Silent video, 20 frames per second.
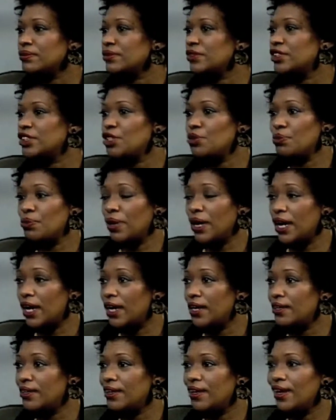she
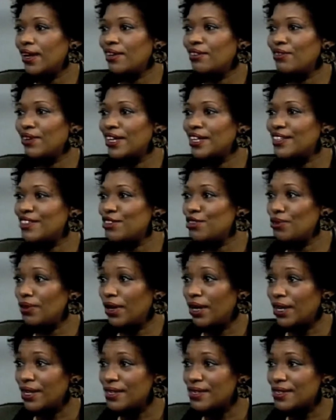read and read to
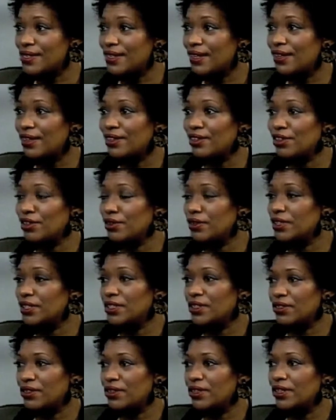us and
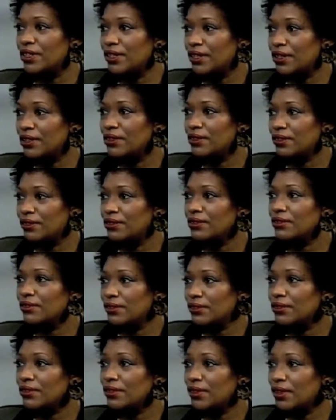encouraged learning.
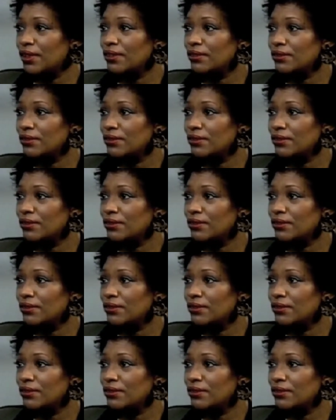So.